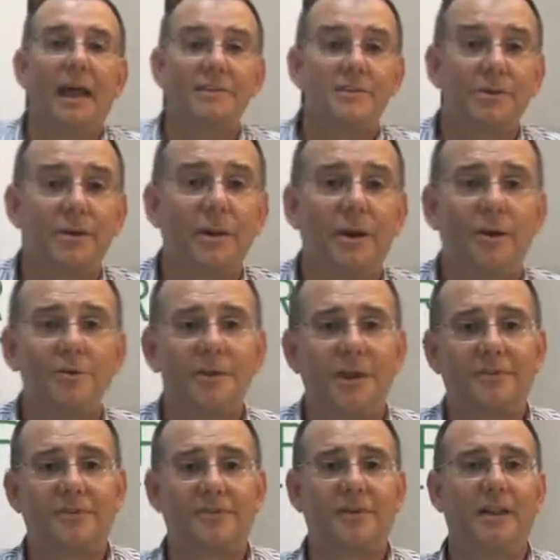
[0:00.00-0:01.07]
As you would know,
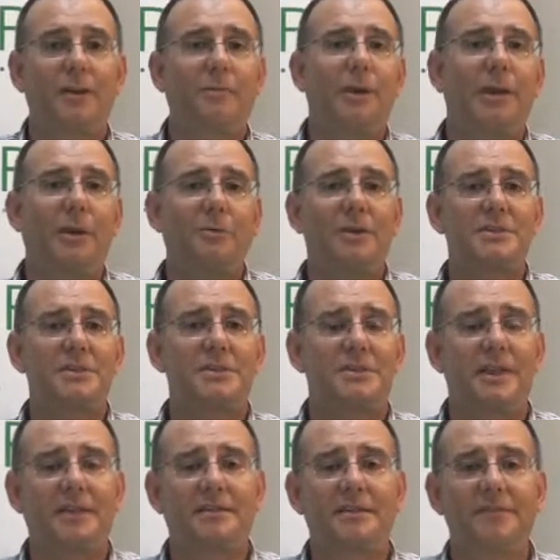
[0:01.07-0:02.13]
Jeff, developing our
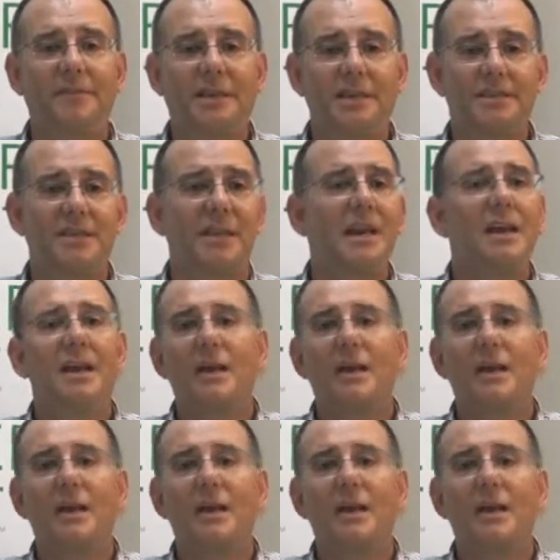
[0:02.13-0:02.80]
business activities,